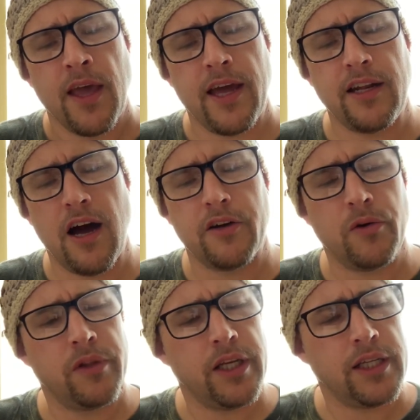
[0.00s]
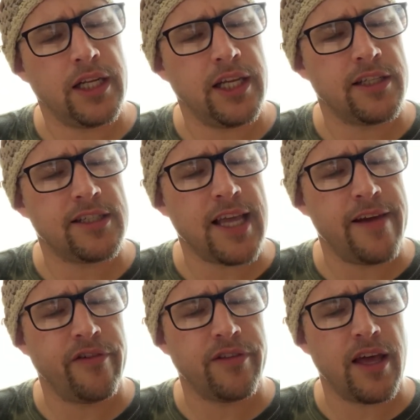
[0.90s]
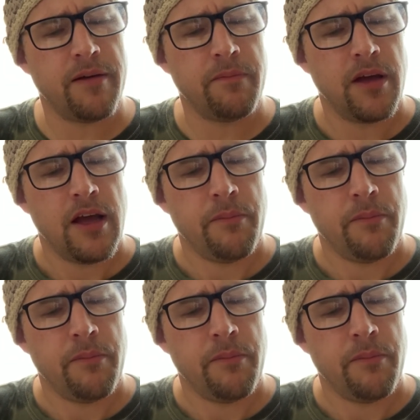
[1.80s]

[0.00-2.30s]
and not only did he savor them,